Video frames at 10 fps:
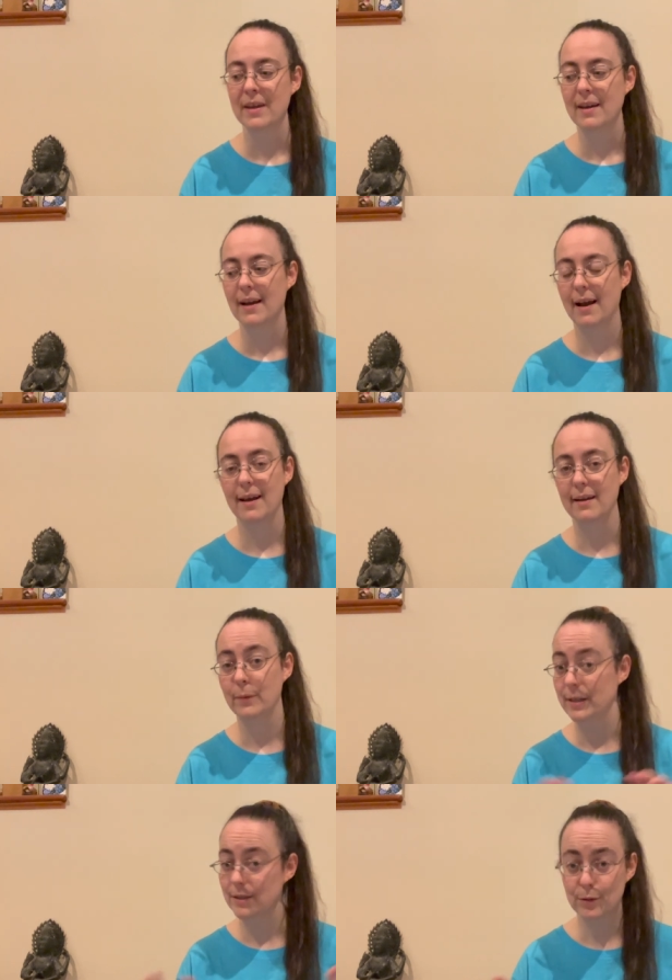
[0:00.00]
I
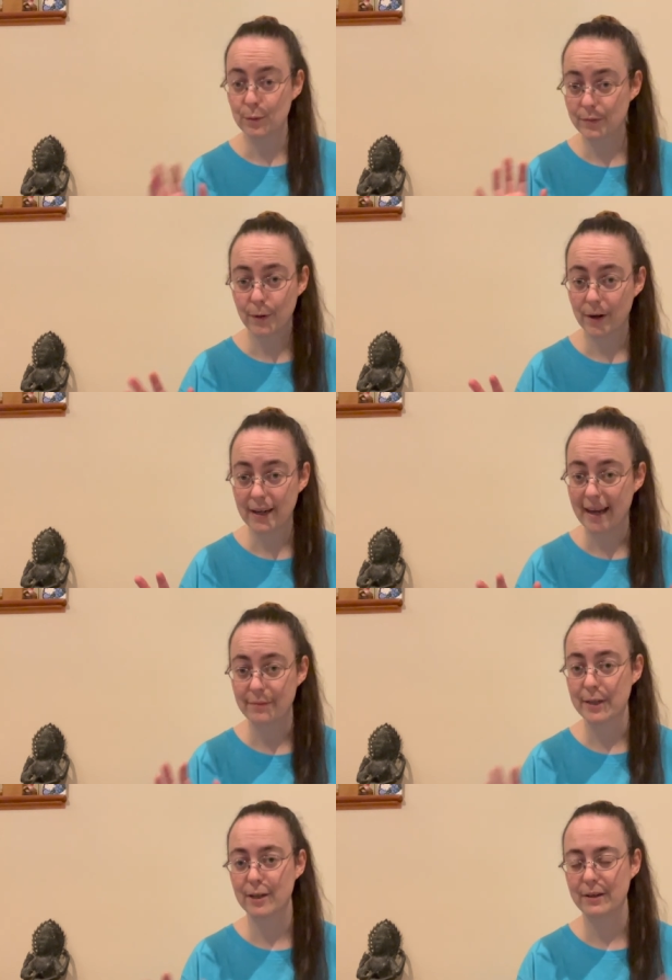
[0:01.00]
went to school for it, I have
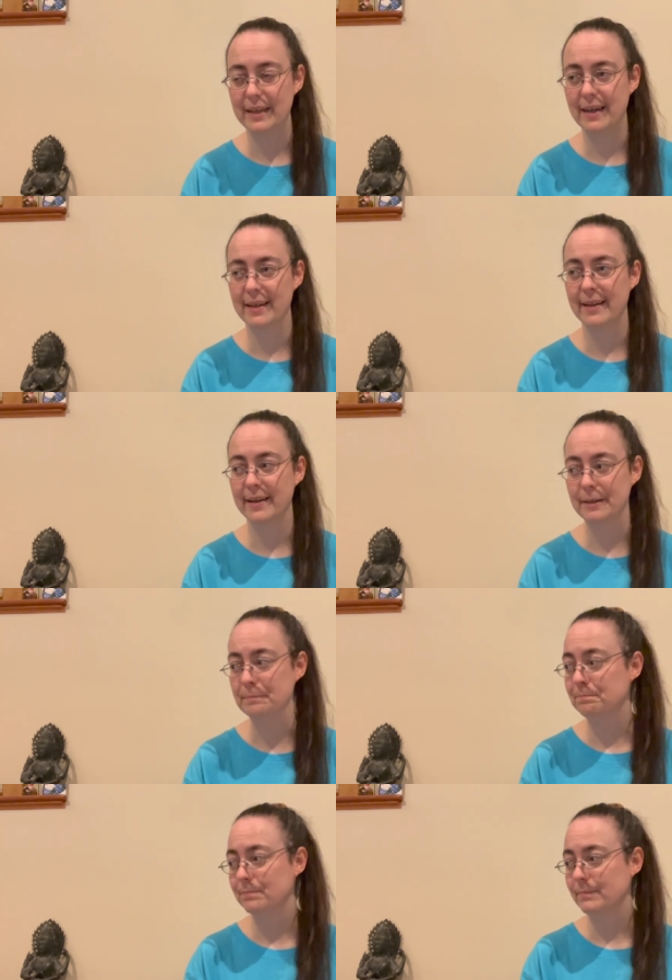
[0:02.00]
my degree, yada yada.
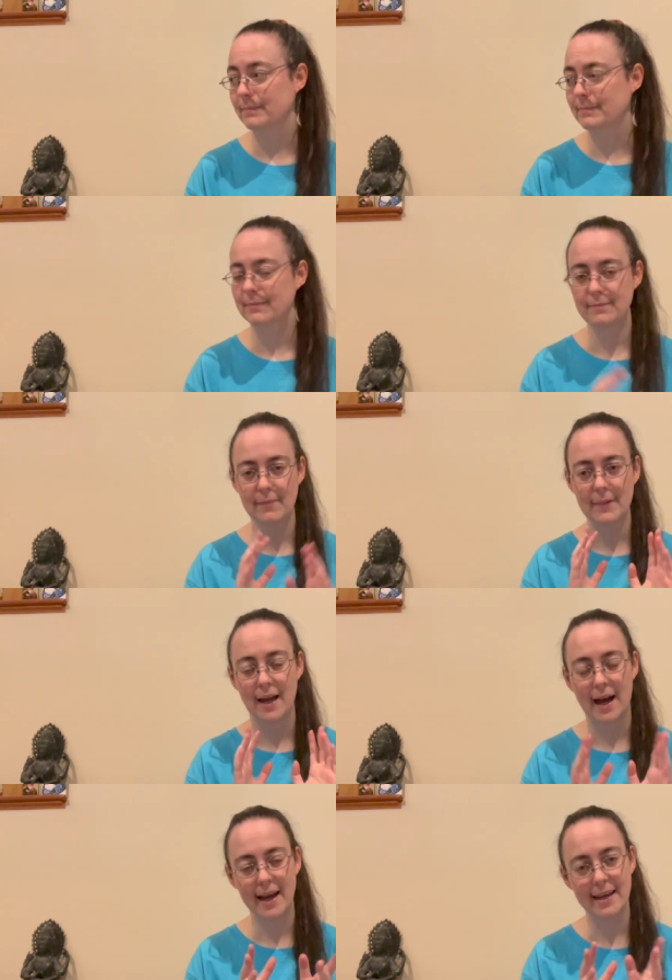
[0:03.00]

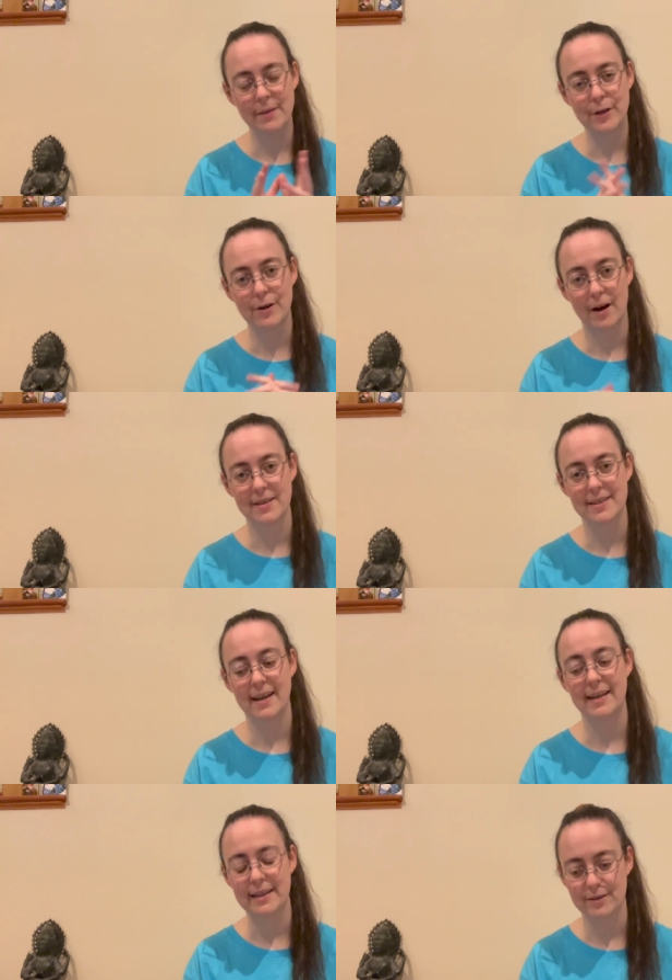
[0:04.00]
I came across
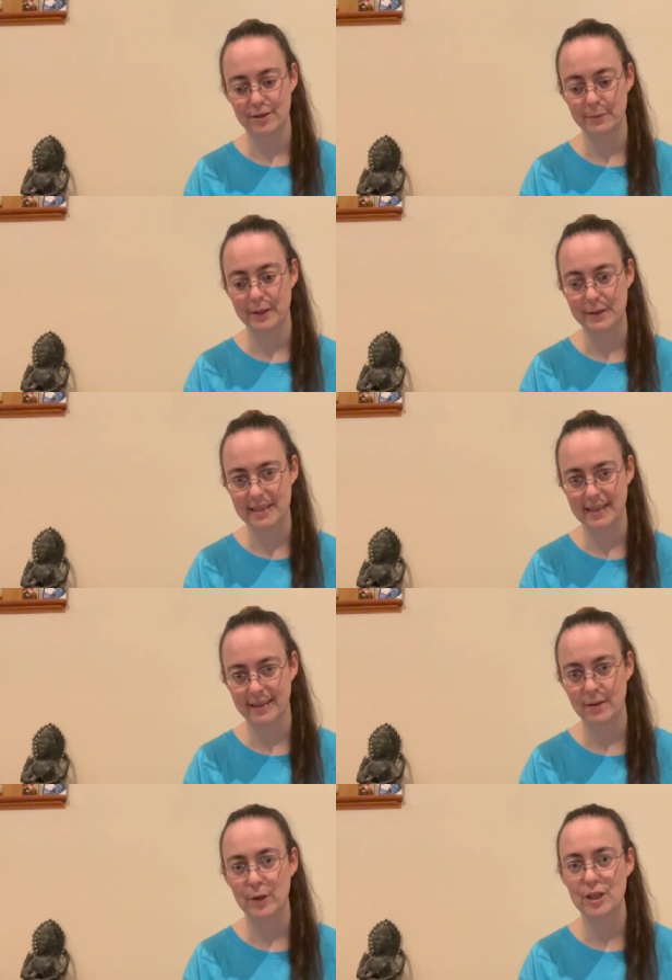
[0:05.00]
an instrument
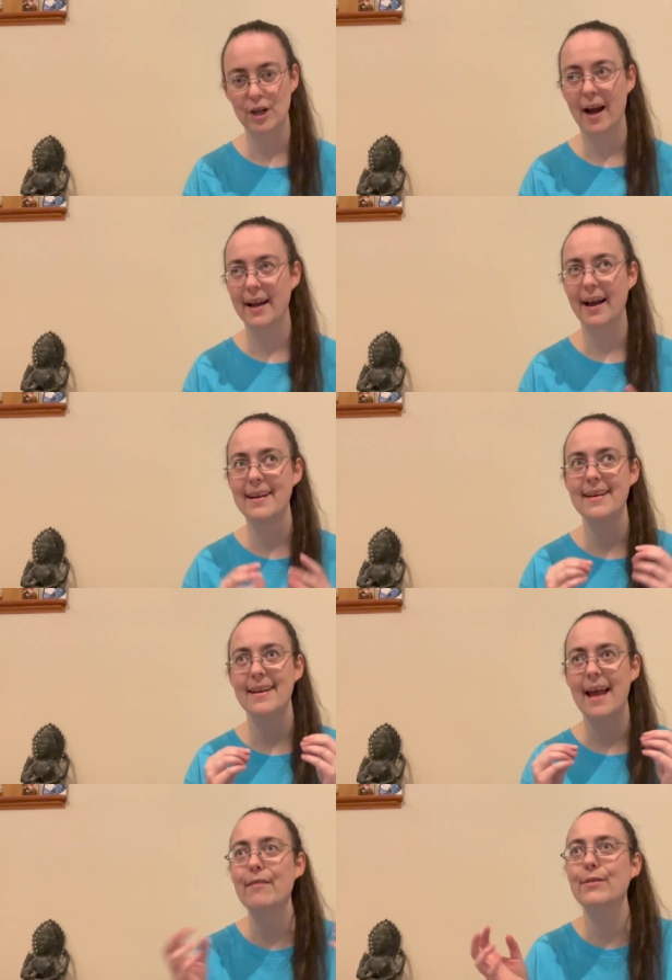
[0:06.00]
recently which I had
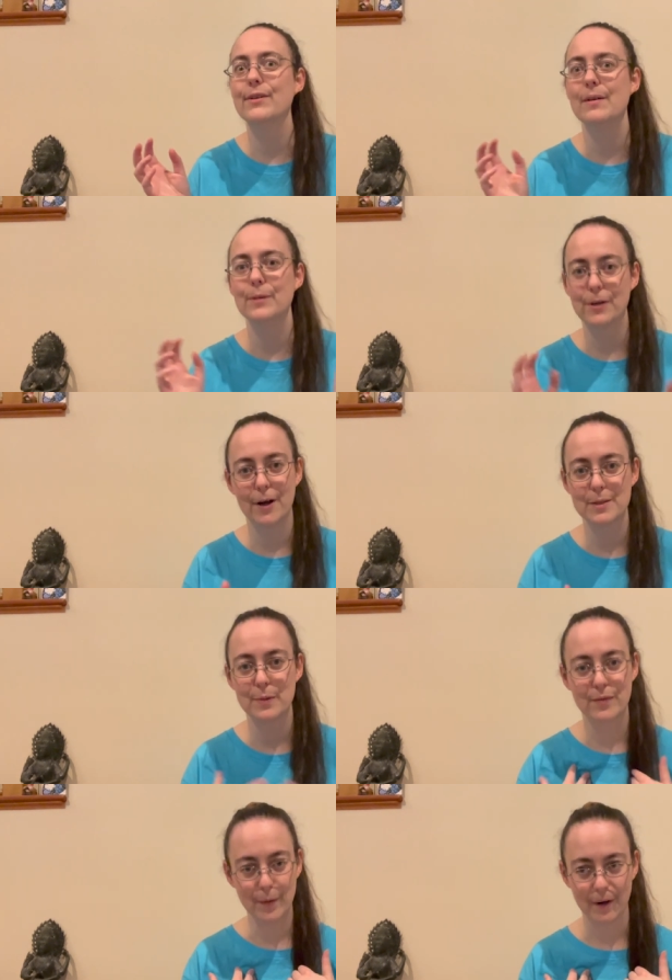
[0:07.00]
never come across
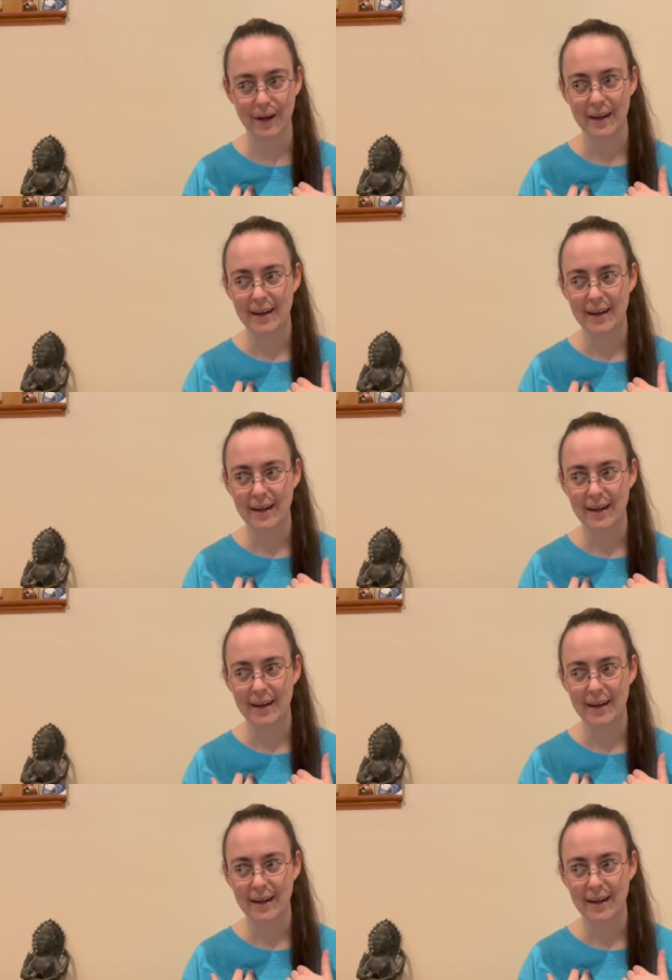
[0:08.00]
before,